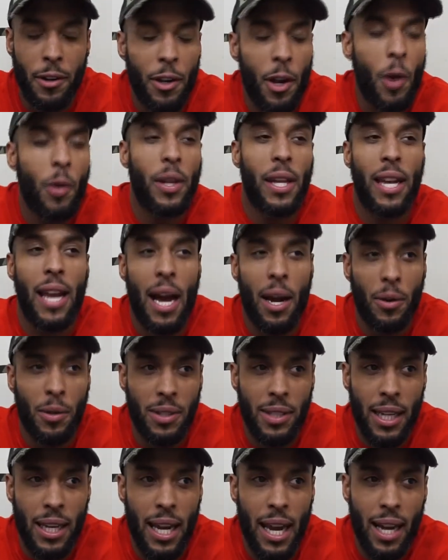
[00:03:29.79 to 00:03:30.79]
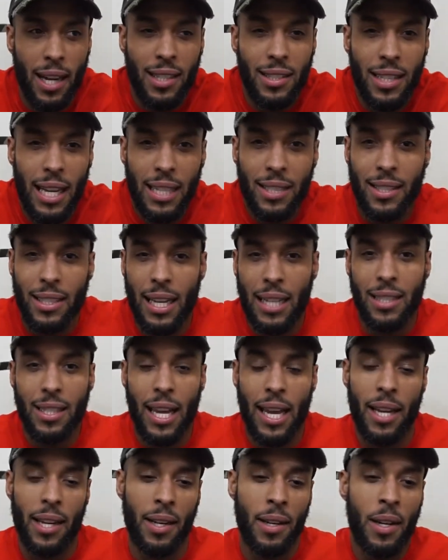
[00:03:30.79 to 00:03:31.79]
No, they're not gonna say that, because that's
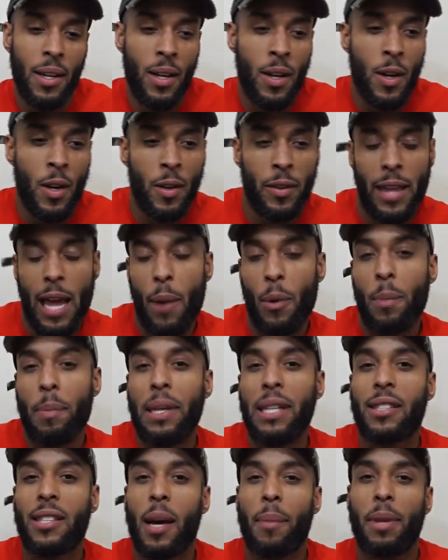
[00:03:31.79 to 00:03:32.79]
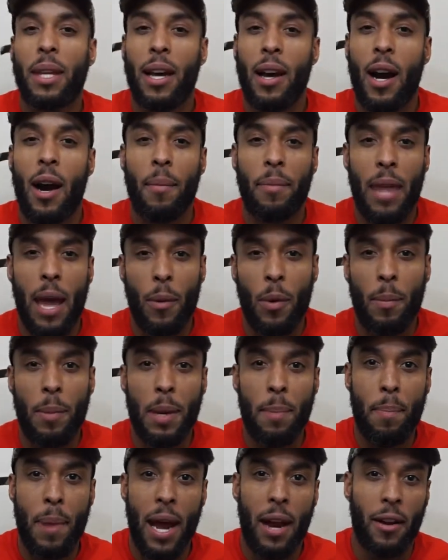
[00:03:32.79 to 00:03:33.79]
like, that would be something up, that would
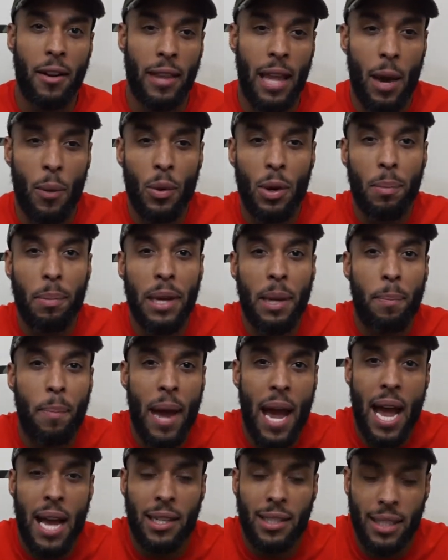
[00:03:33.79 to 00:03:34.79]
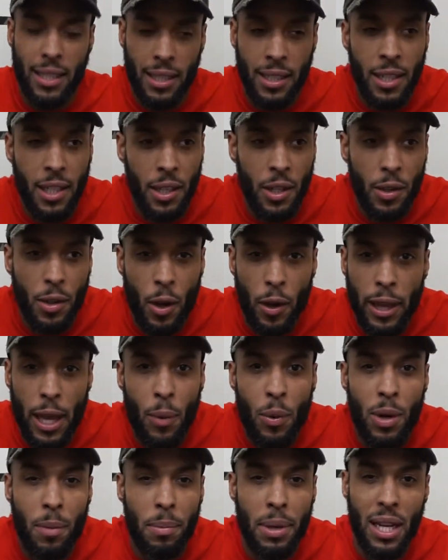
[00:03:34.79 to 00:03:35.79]
be better, that wouldn't be bashing. You know, they
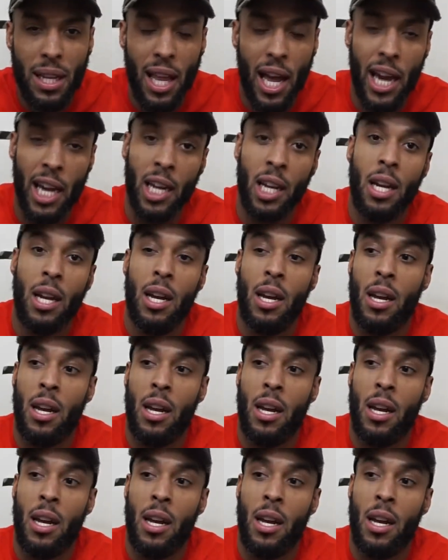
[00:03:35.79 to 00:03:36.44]
wouldn't be like,